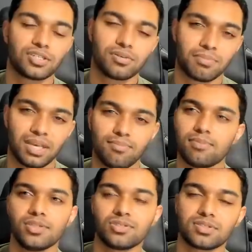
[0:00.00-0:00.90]
to me.
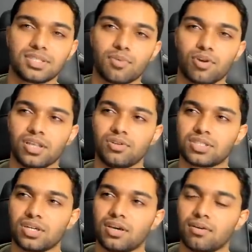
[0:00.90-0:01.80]
Maybe it's just because I'm really used
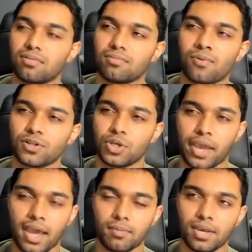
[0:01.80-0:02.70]
to watching
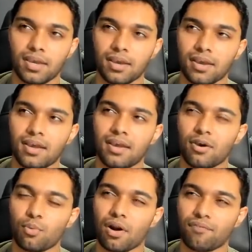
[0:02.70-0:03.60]
anime,
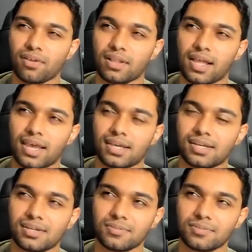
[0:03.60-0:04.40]
where I feel like...